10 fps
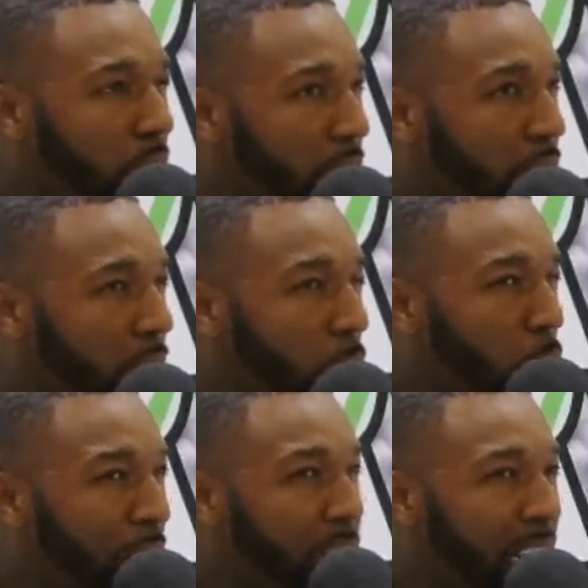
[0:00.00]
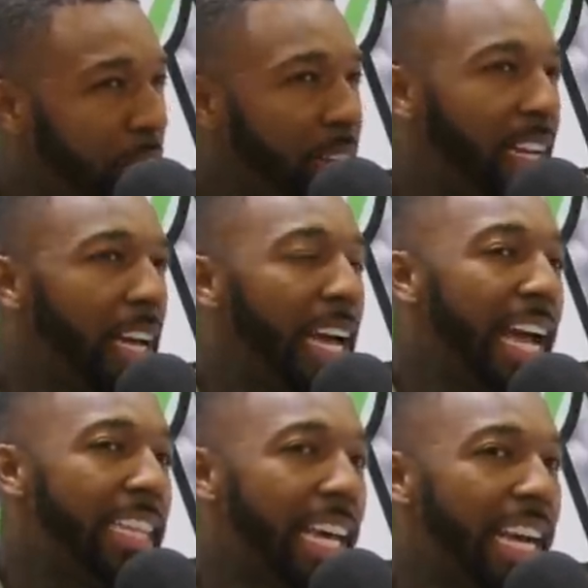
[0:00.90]
the winter time.
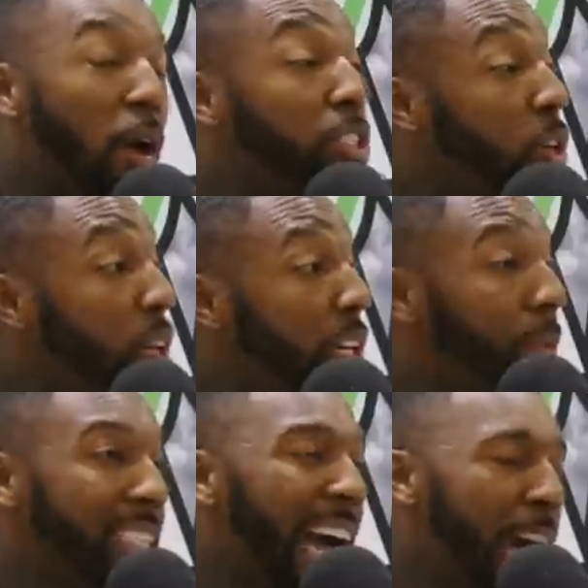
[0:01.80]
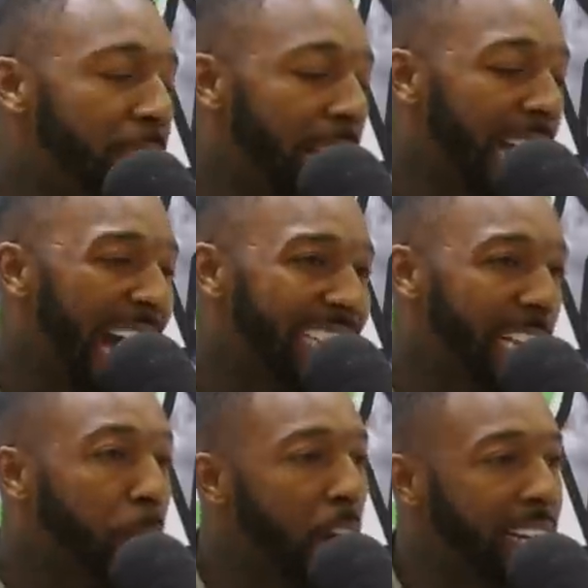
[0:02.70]
And yeah. then I was so good because I feel like I
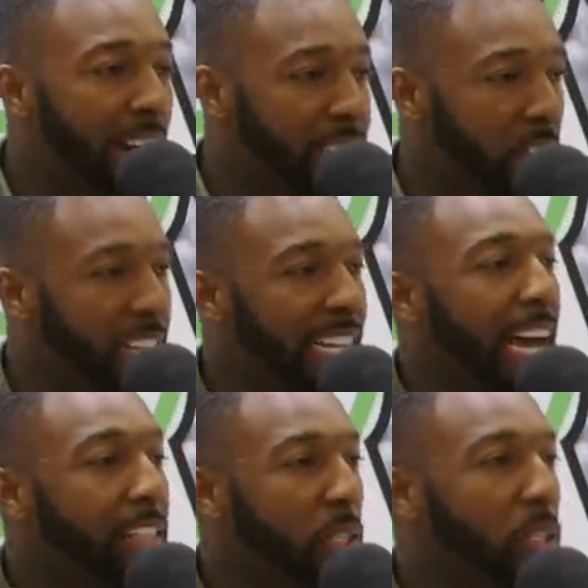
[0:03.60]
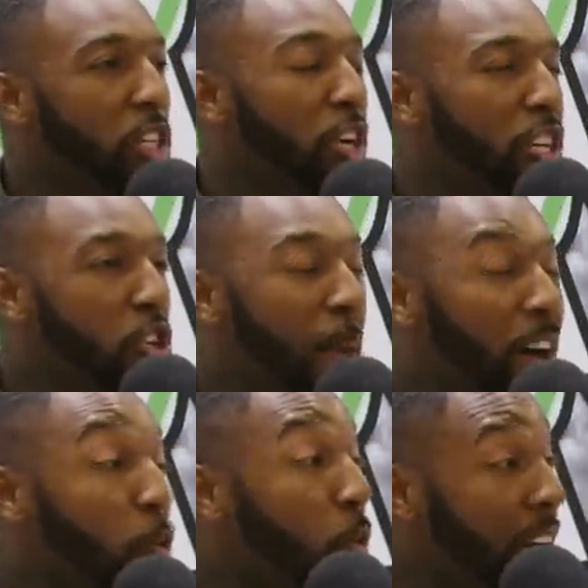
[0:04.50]
take pride in every single thing that I do, no, no
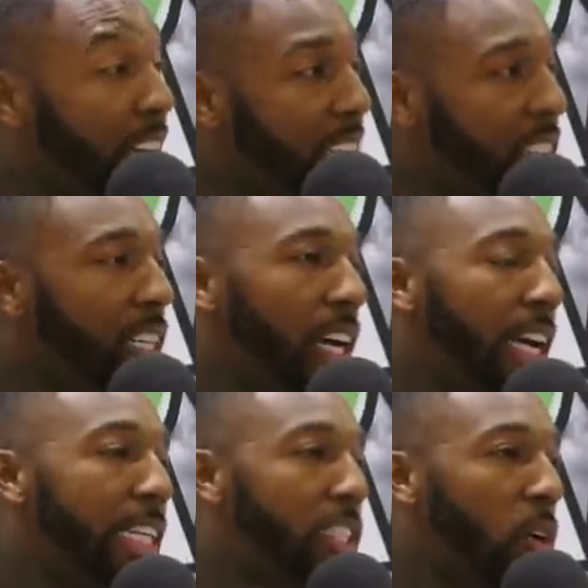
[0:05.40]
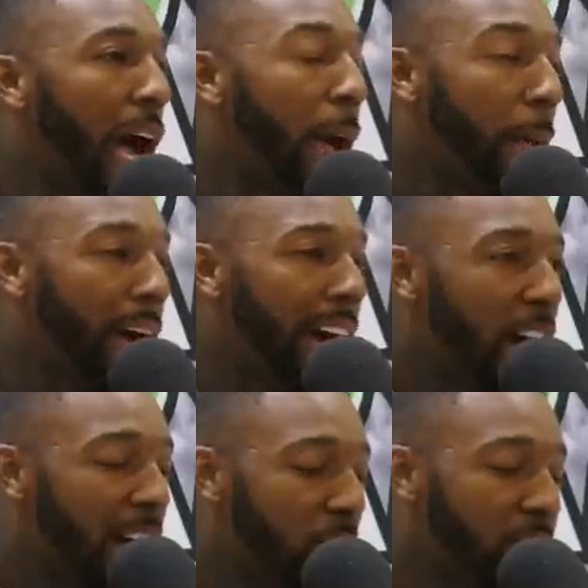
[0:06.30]
matter what it is. Yeah. So I,
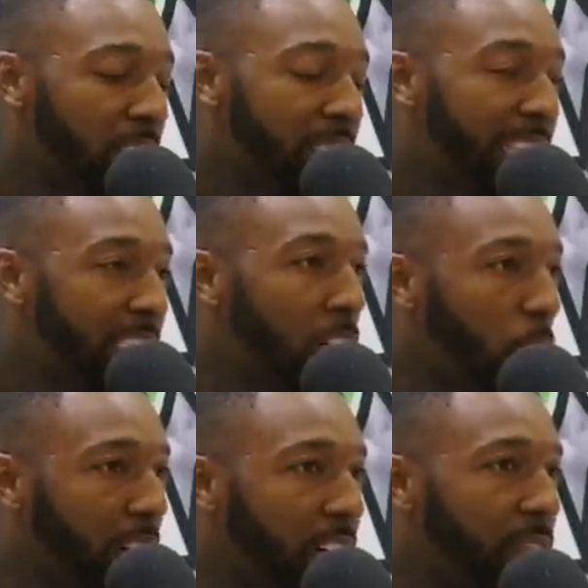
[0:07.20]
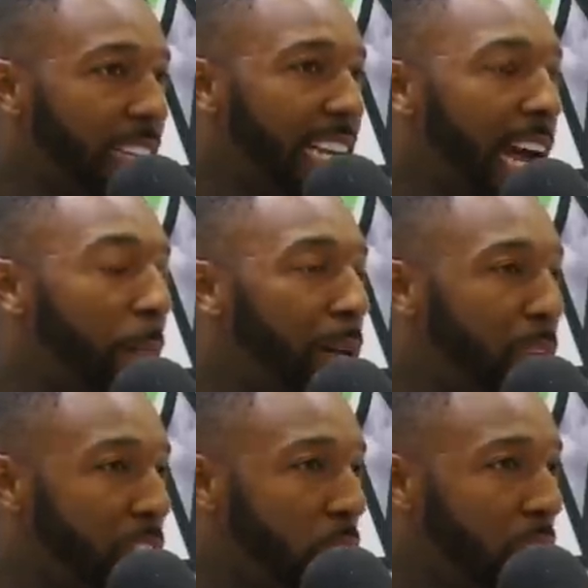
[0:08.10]
I I was a seasonal worker, and then I pretty
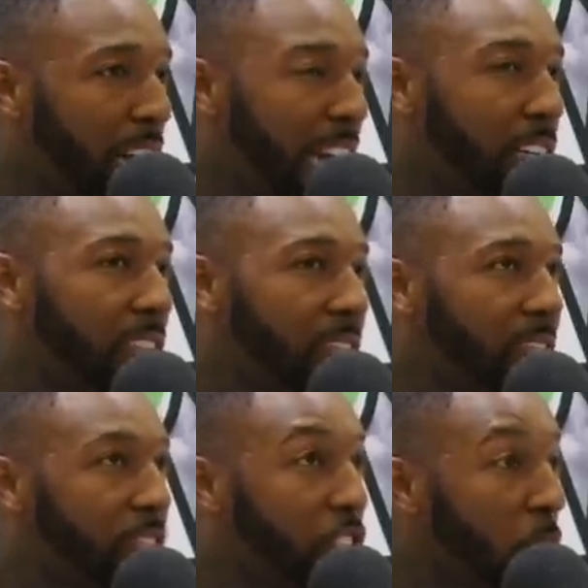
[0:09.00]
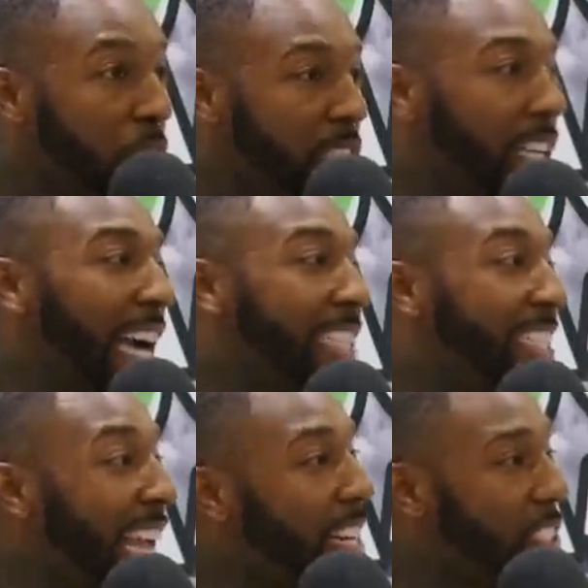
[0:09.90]
much got chosen to actually
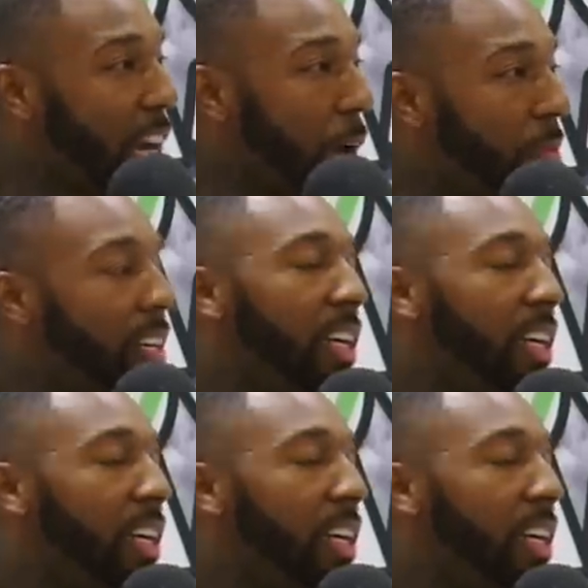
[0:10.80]
stay at the job.